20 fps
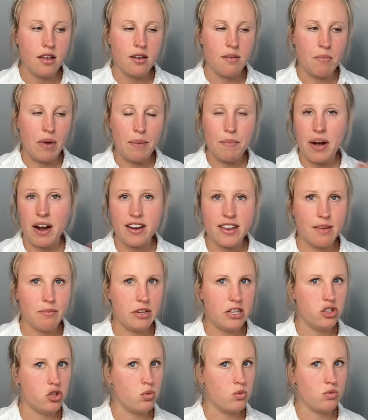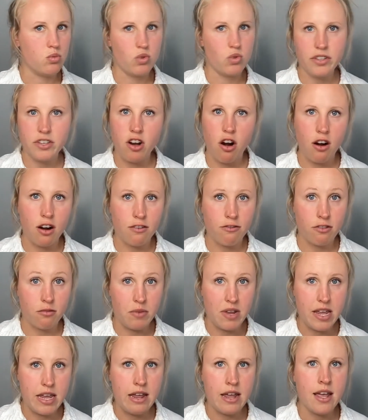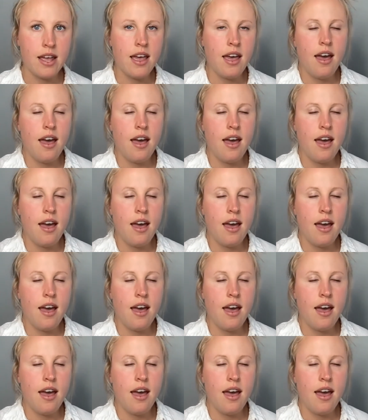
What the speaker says: my body image was really hard for me.